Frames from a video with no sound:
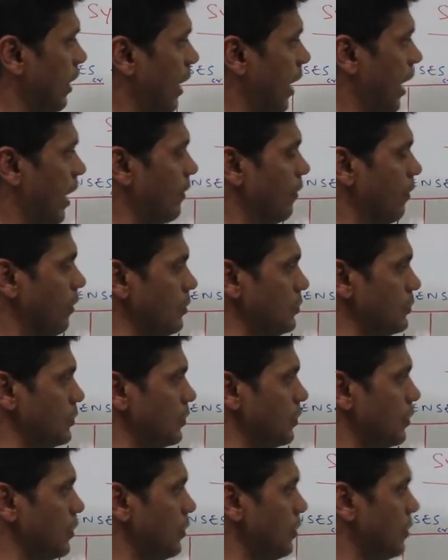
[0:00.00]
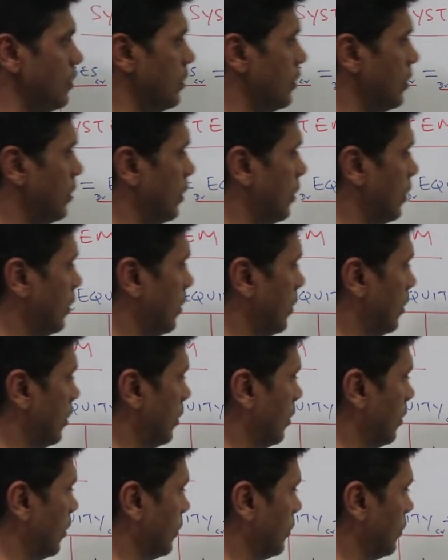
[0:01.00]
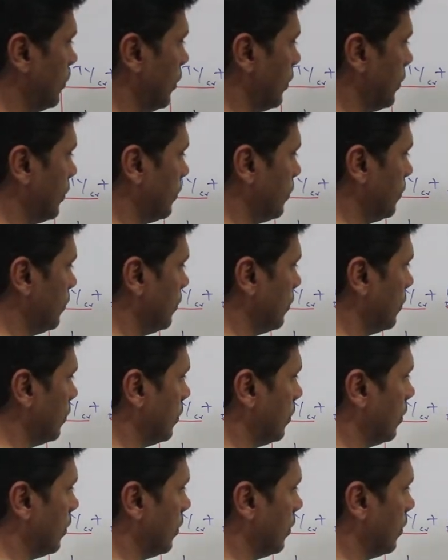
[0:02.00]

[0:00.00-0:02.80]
And also, you need to